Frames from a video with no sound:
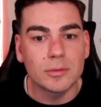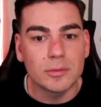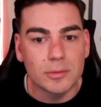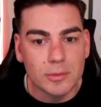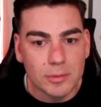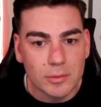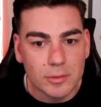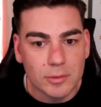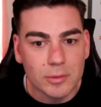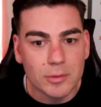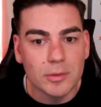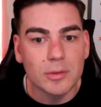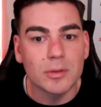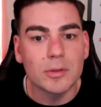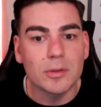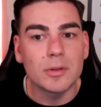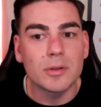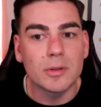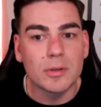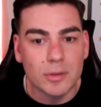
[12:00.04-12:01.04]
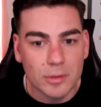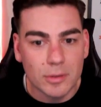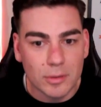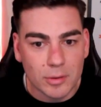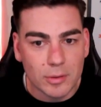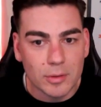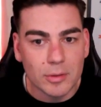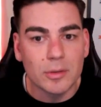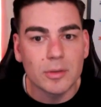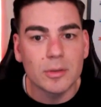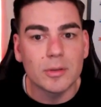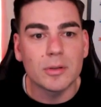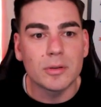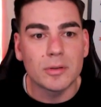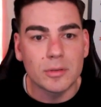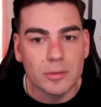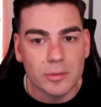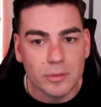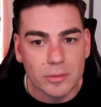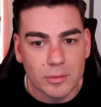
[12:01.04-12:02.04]

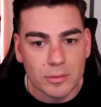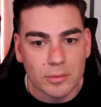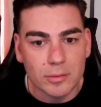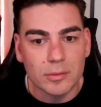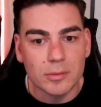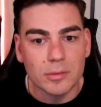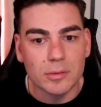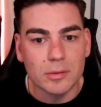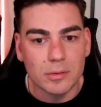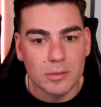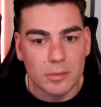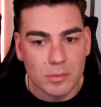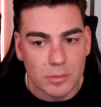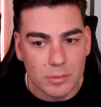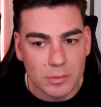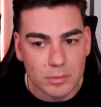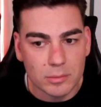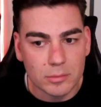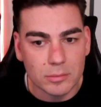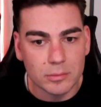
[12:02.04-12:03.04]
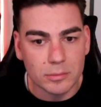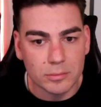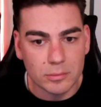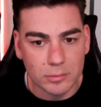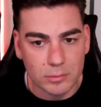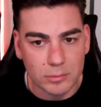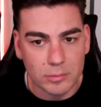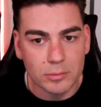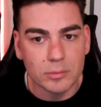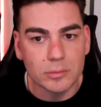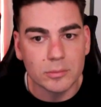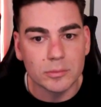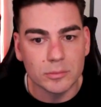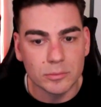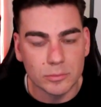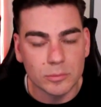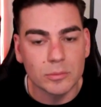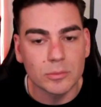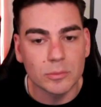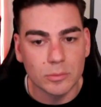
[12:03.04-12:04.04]

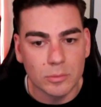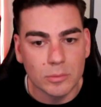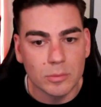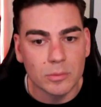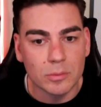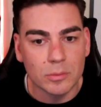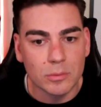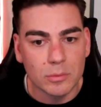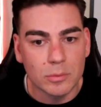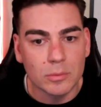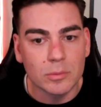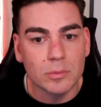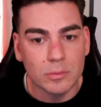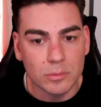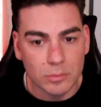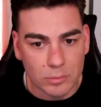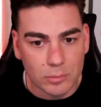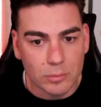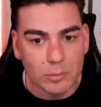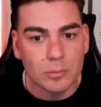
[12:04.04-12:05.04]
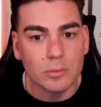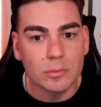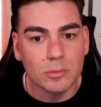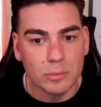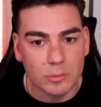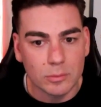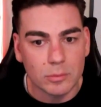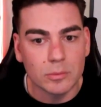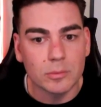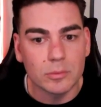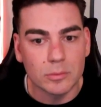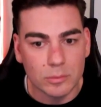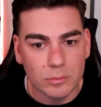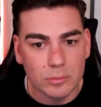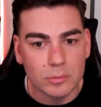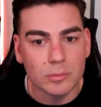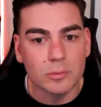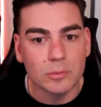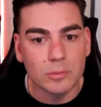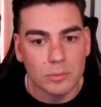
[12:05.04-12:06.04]

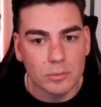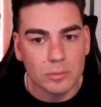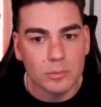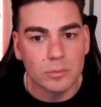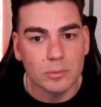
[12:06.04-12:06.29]
The person shown says nothing.